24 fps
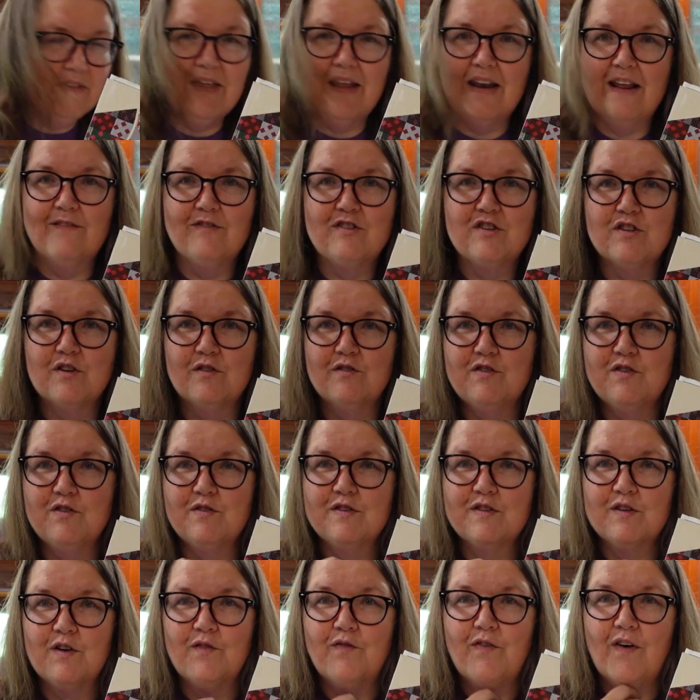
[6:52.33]
that I've showed you
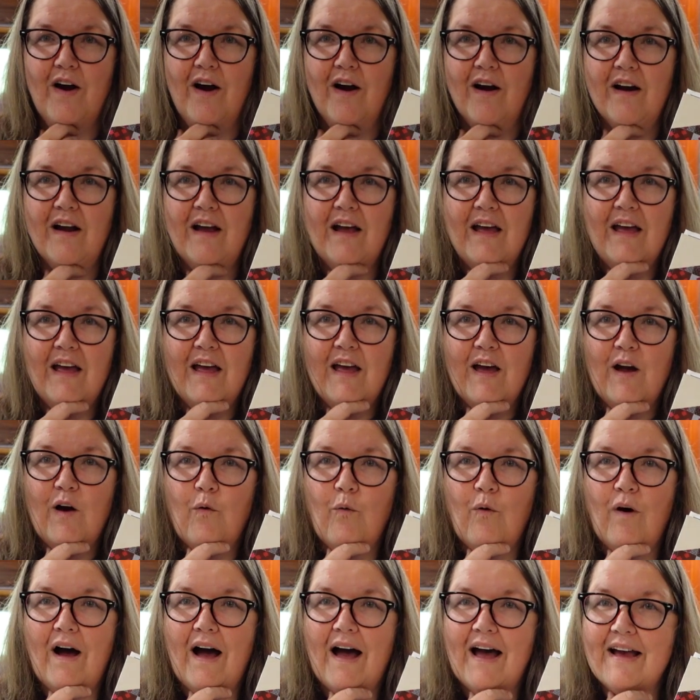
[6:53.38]
so far.
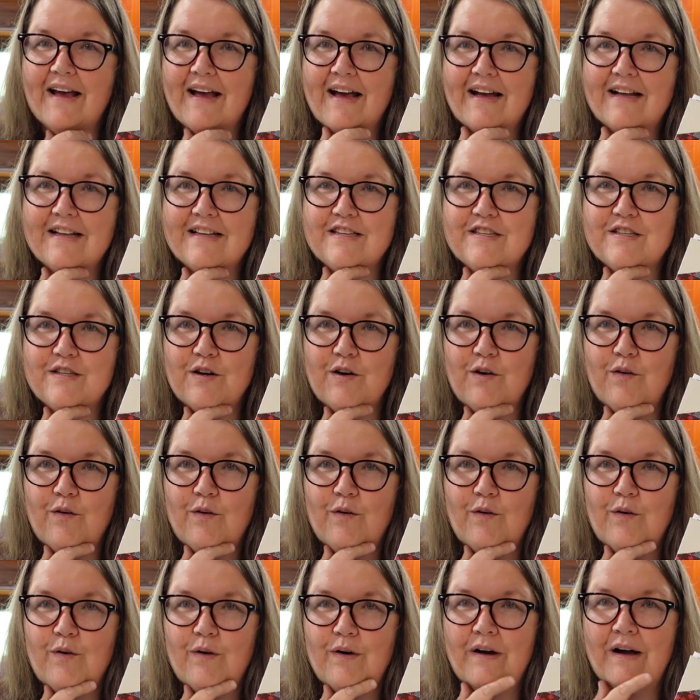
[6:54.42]
Well,
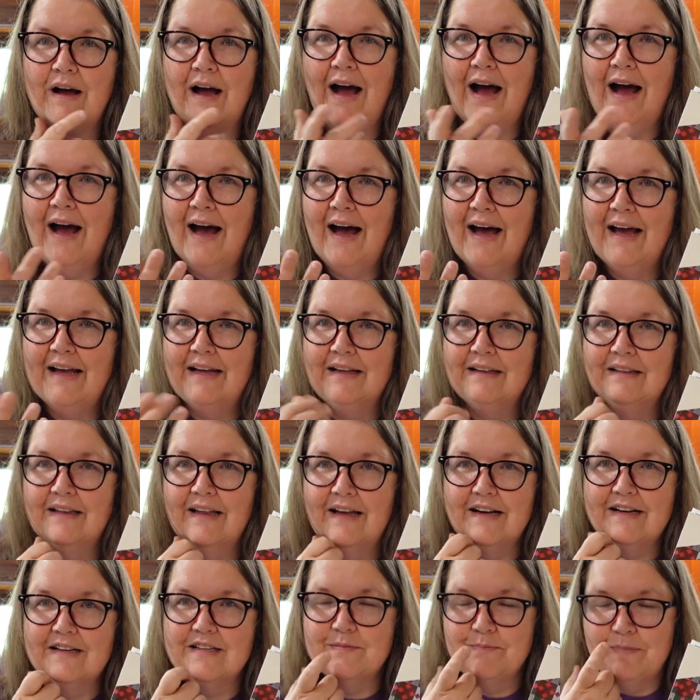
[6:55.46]
I
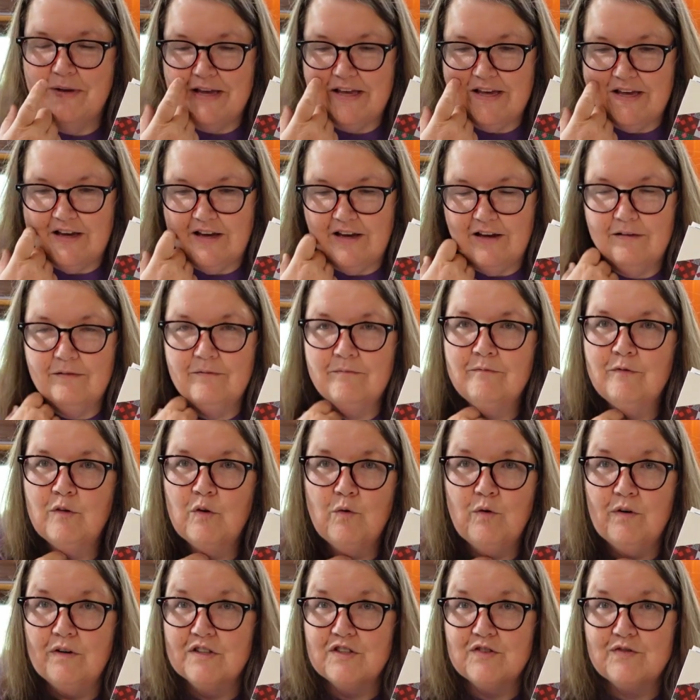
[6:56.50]
liked making
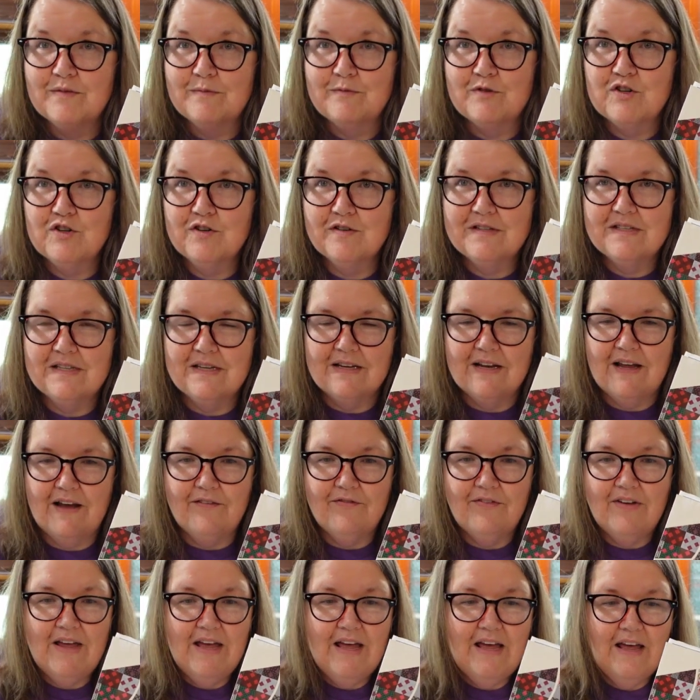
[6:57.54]
quilts from shirts
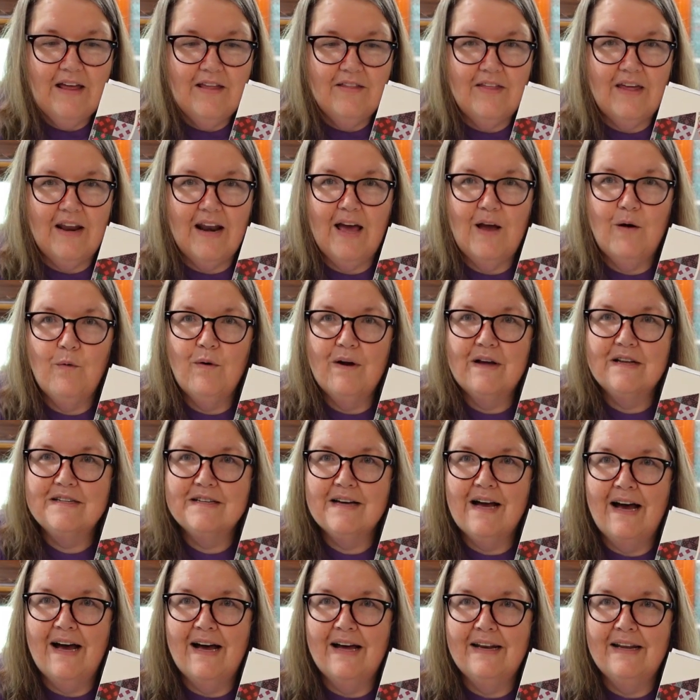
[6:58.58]
enough that I
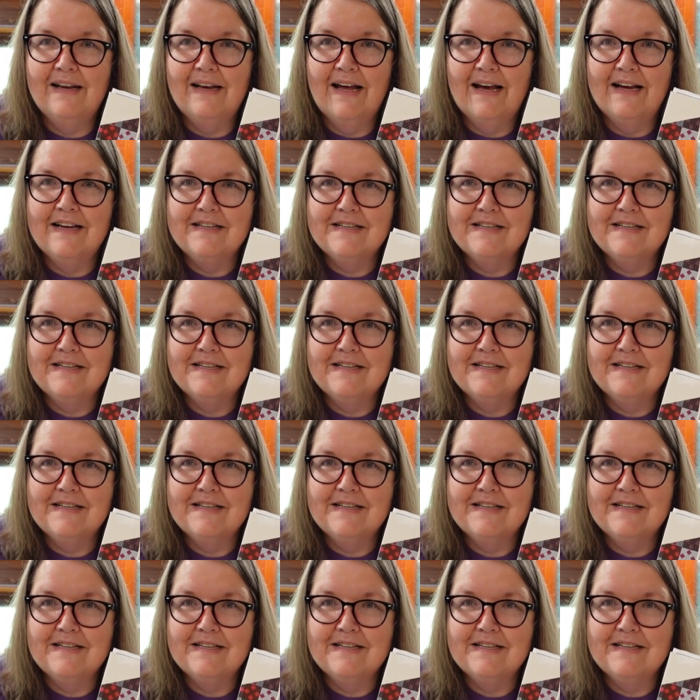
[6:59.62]
went on and I